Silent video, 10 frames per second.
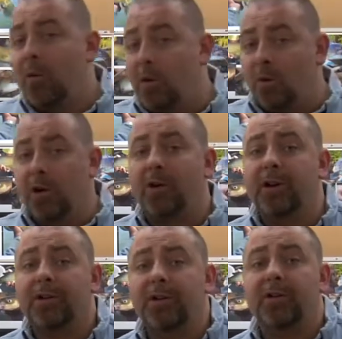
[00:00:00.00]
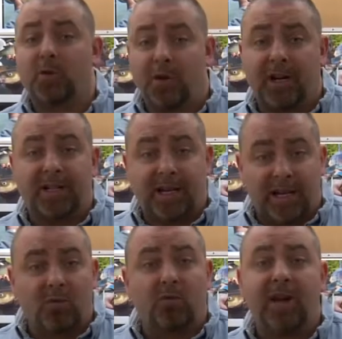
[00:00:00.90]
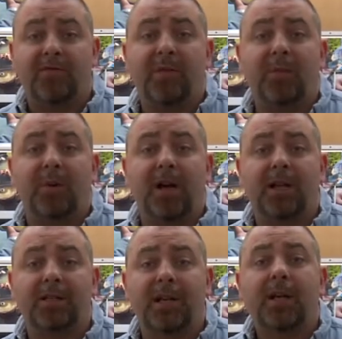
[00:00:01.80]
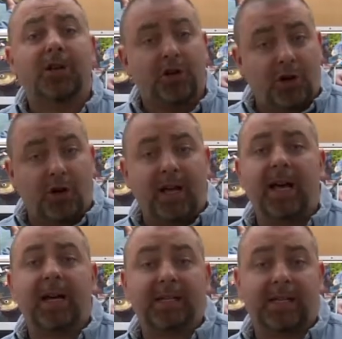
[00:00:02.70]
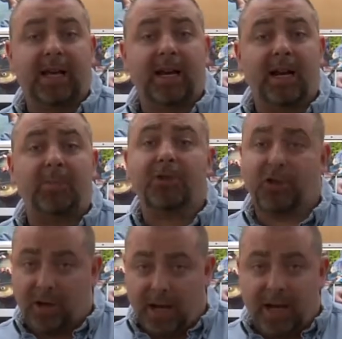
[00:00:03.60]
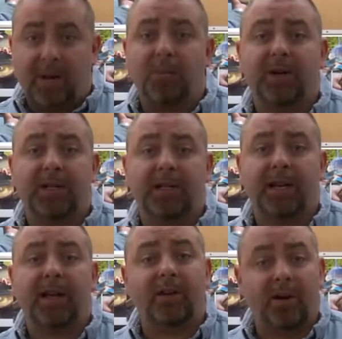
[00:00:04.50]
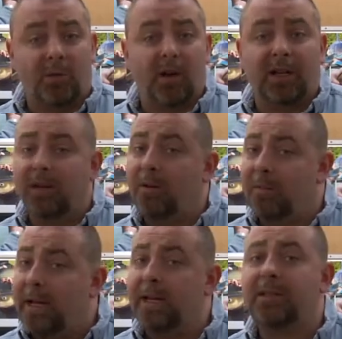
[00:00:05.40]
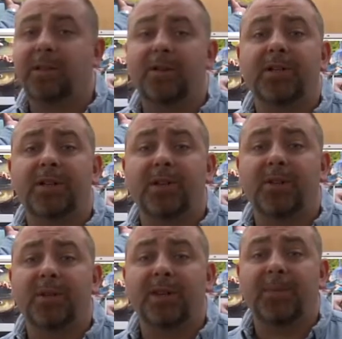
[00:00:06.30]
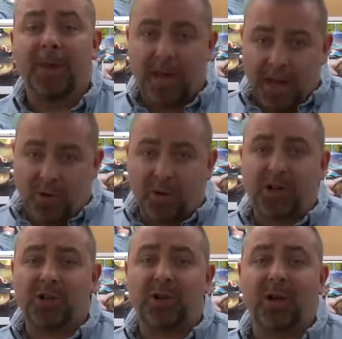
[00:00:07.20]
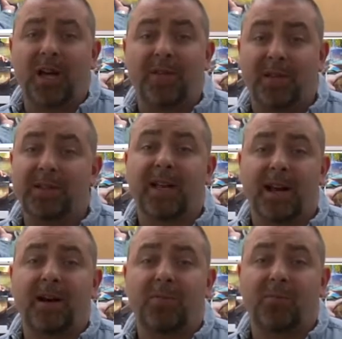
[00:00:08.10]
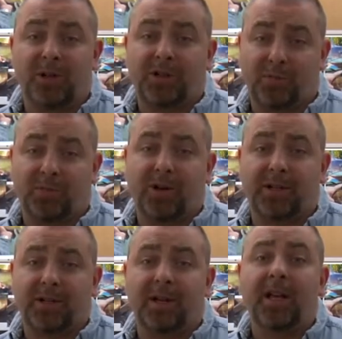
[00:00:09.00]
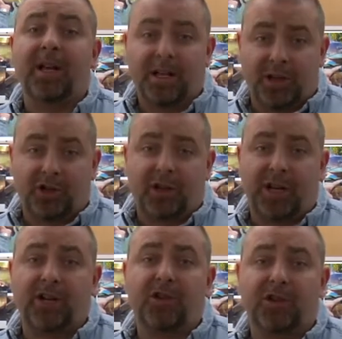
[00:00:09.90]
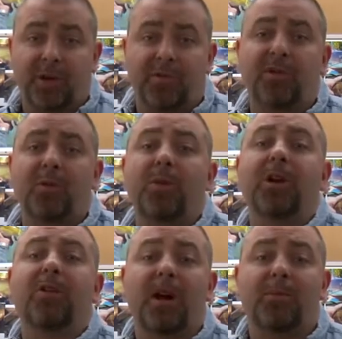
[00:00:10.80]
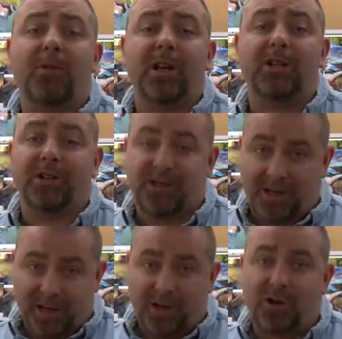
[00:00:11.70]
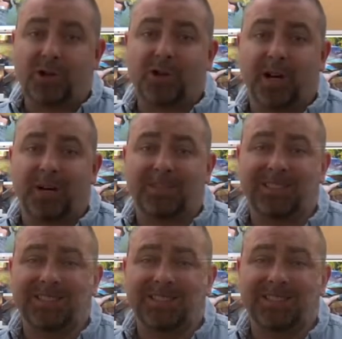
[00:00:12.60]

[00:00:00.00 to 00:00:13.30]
What we're going to do is we're going to take it right from the box, show you how to set it up, show you how to put it together and what little maintenance there is to do with it. And we're going to show you how this airbrush compressor can change some of your bigger operations in your shop.